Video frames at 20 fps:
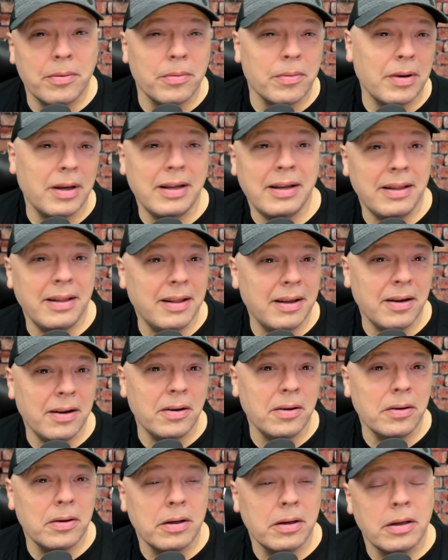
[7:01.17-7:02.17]
right in
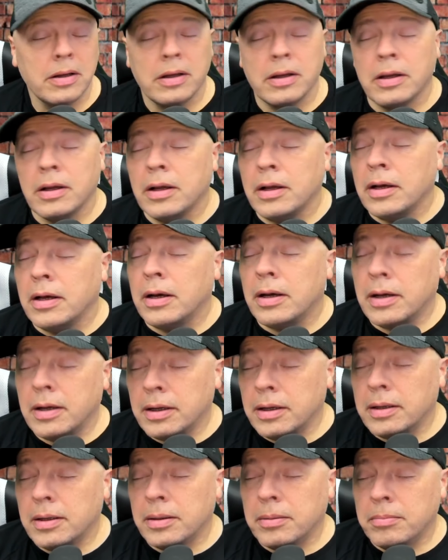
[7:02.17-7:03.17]
there.
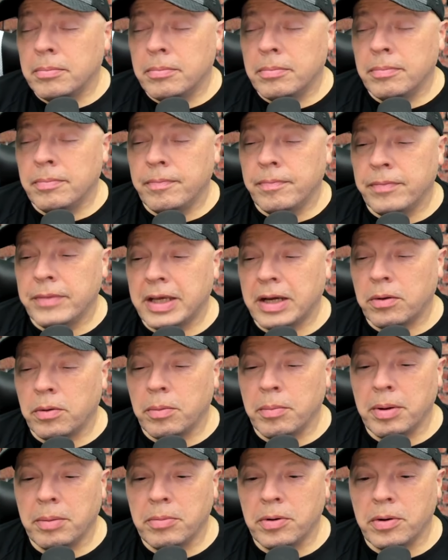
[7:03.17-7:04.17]
I
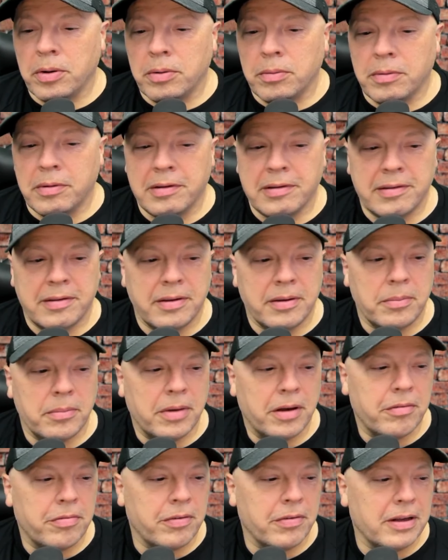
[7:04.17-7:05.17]
remember it was in
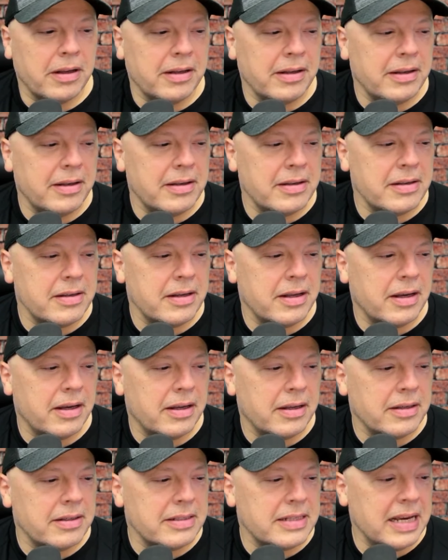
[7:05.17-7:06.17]
my friend
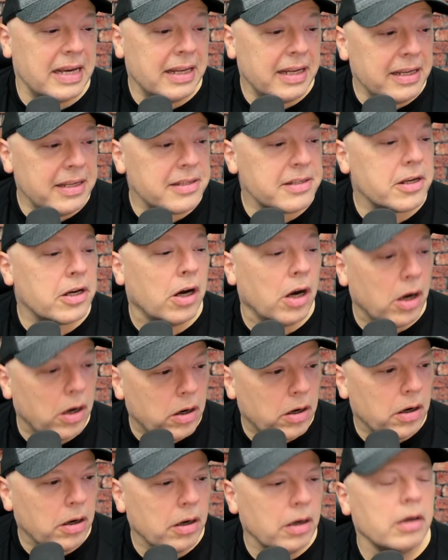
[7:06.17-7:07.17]
Danny's
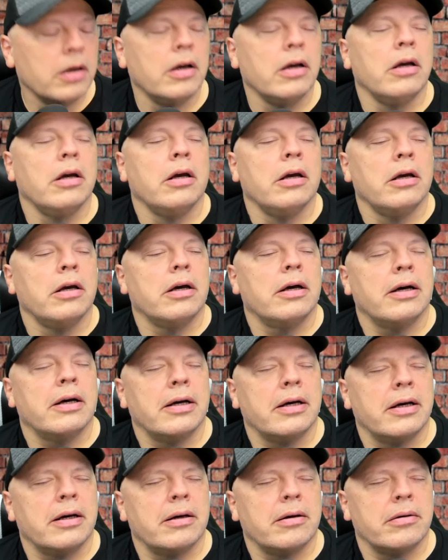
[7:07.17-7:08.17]
car.
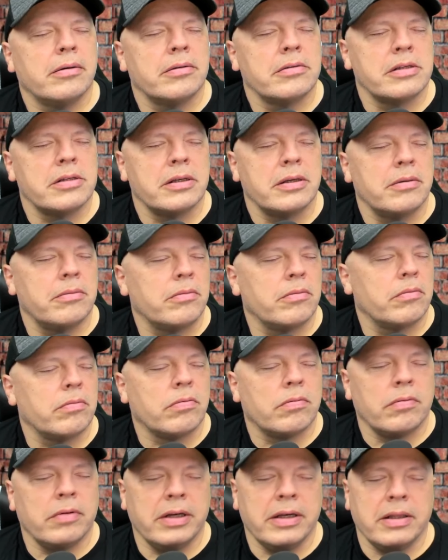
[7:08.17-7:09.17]
It was a
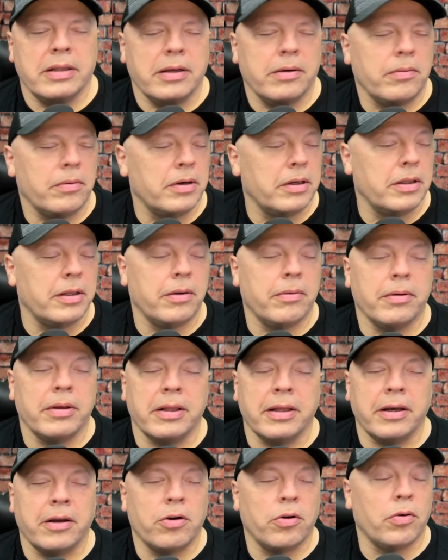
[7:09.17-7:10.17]
really, really,
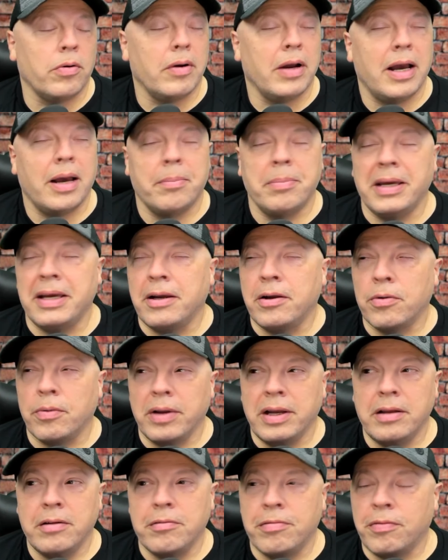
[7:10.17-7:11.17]
really crappy
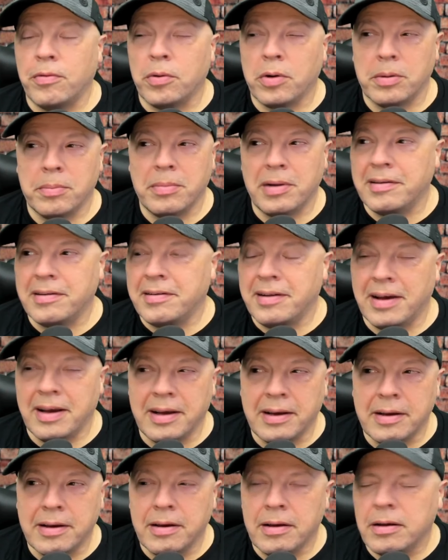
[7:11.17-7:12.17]
green Ford
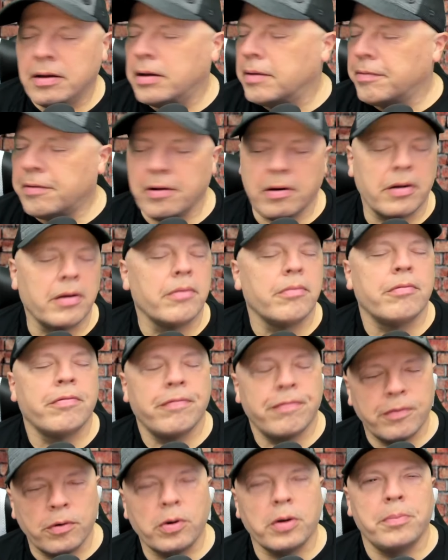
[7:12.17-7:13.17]
Mustang.
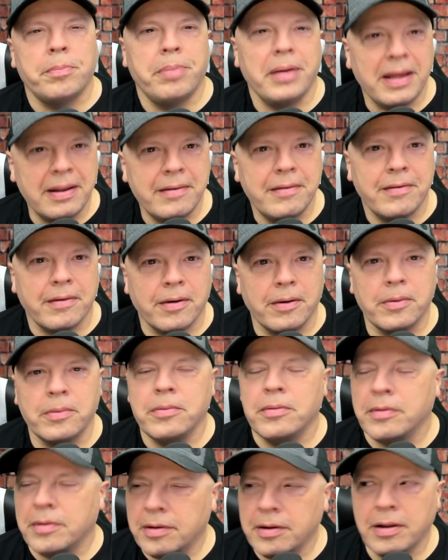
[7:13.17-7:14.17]
Ford Pinto,
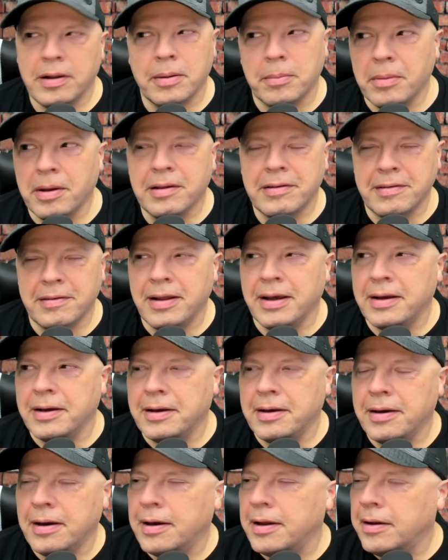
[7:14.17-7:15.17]
not a Mustang.
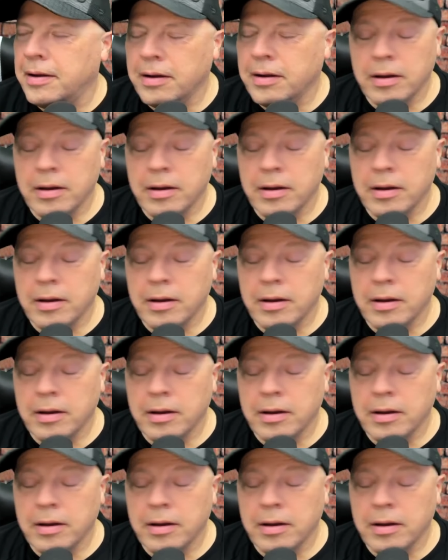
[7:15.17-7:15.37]
God.